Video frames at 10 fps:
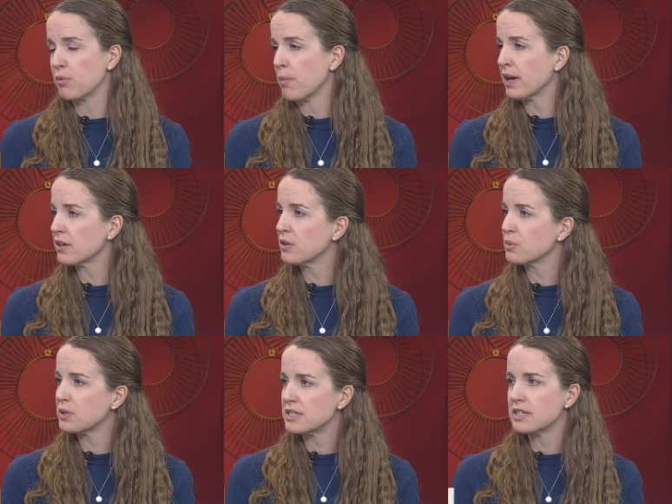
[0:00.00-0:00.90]
medical
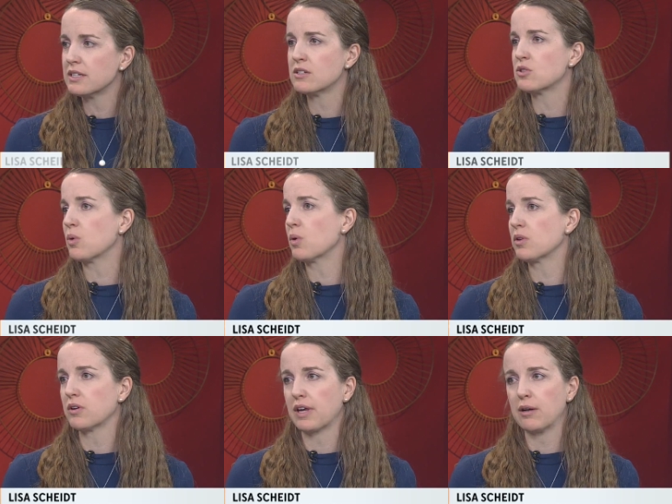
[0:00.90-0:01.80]
reasons, or
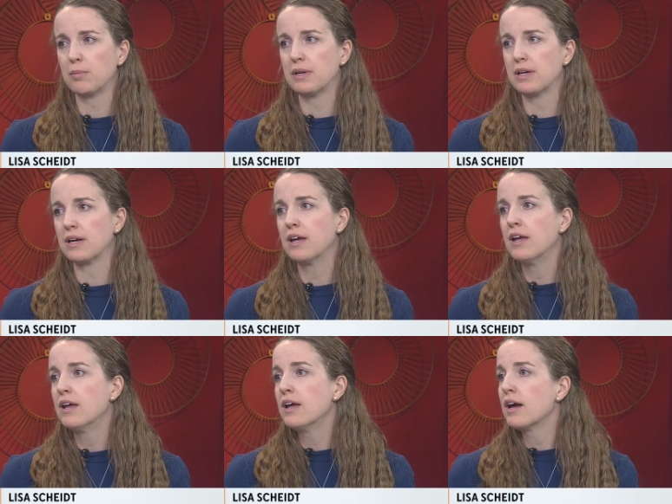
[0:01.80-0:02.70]
there can be
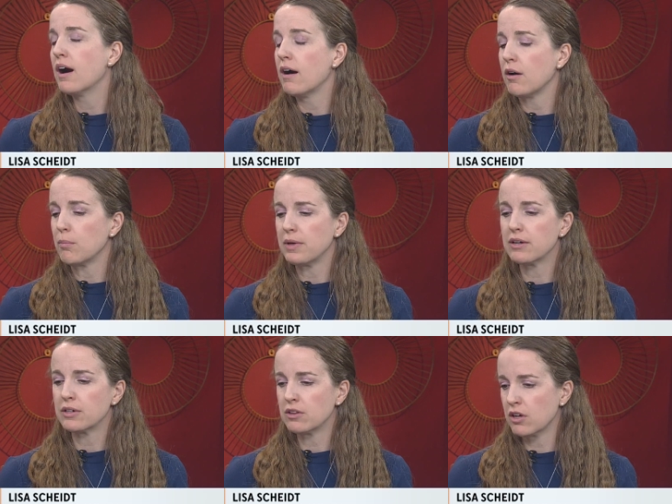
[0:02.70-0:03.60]
um,
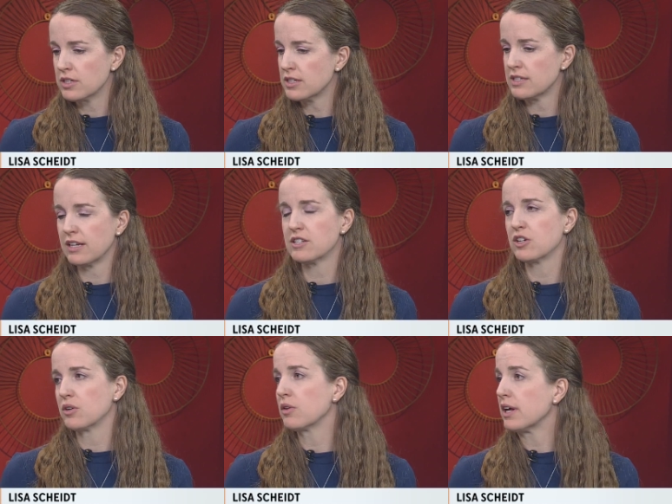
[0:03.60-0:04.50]
hearing losses that
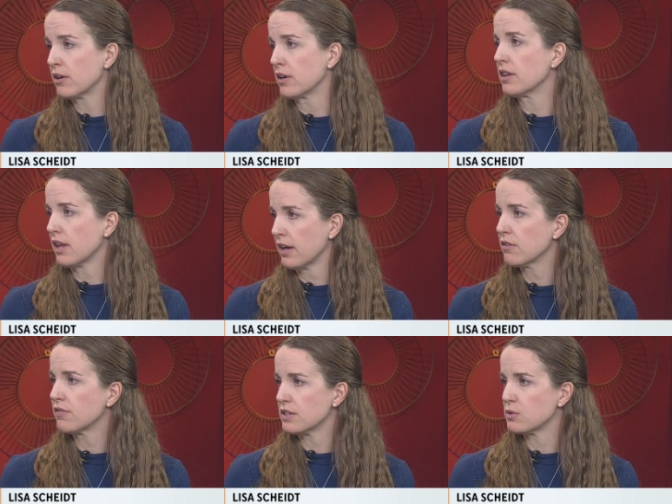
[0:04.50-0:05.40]
start later in
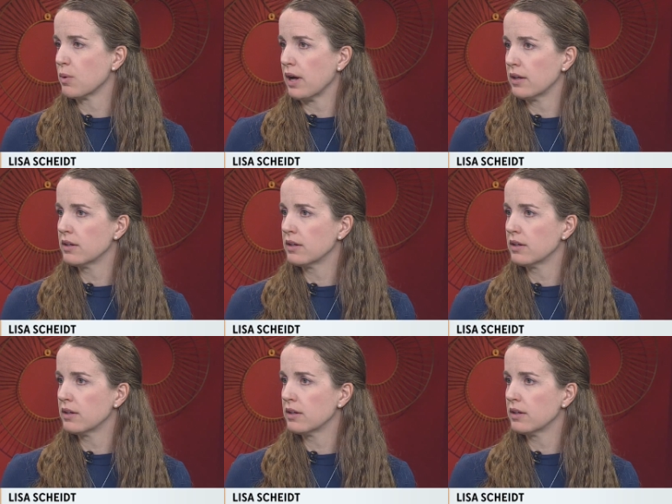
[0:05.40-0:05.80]
life as mm-hmm. well.